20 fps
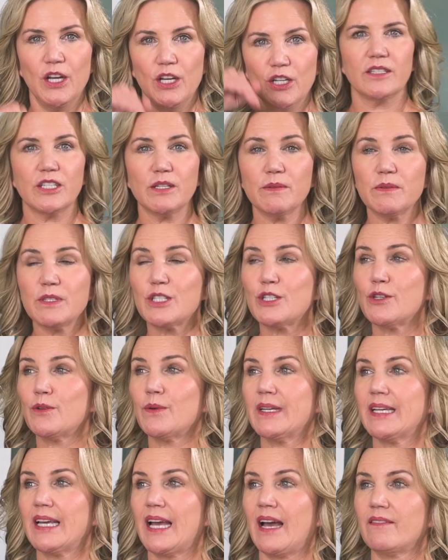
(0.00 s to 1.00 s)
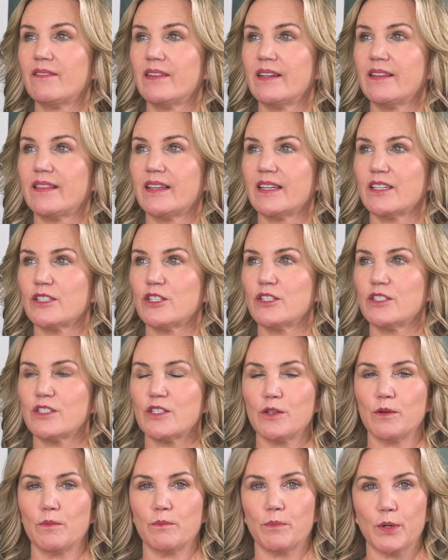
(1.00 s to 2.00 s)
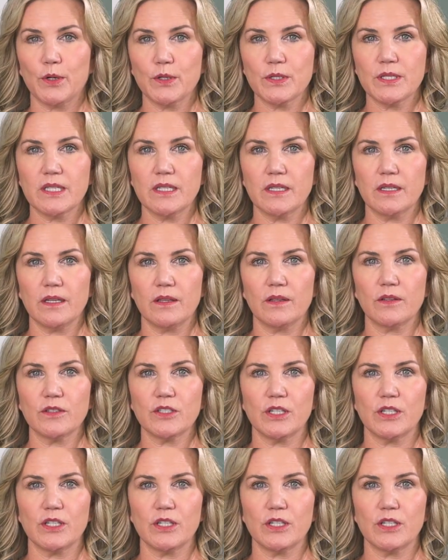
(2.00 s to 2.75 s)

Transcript: She was doing everything. She was doing personal,